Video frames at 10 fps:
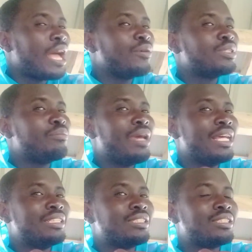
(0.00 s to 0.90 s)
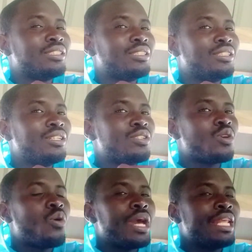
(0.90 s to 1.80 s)
1000 bears
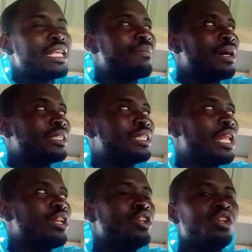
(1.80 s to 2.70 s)
so it is about the